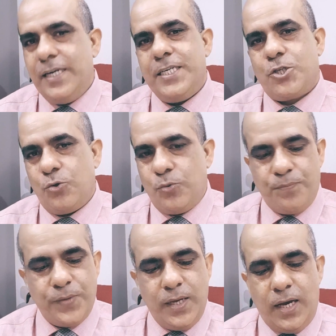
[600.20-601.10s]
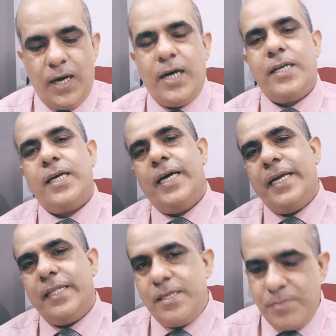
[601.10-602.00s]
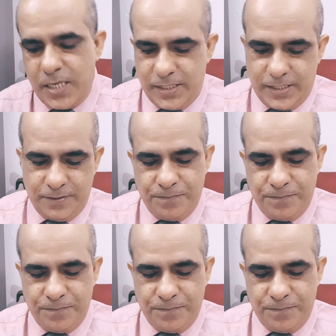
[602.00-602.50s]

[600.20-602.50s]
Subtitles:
leads to heart arrhythmias,